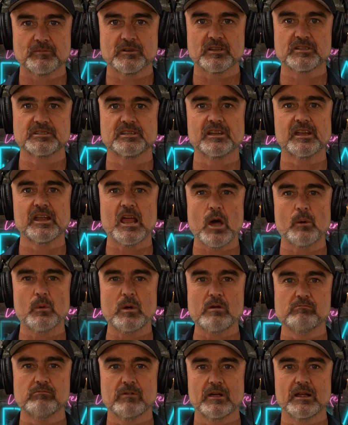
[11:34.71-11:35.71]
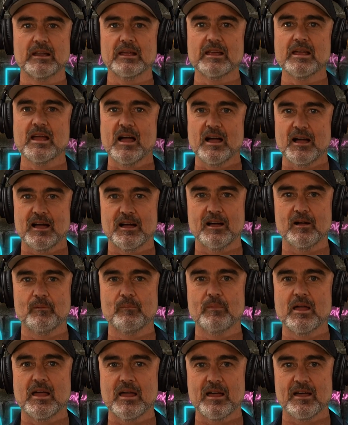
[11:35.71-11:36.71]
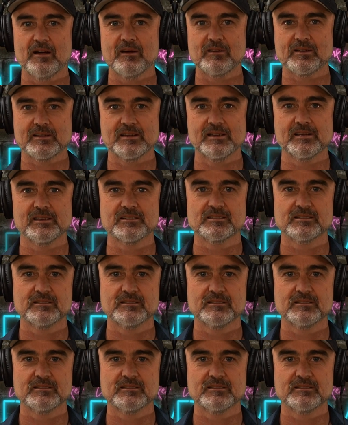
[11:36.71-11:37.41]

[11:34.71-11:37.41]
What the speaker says: to see how we really harm our kids.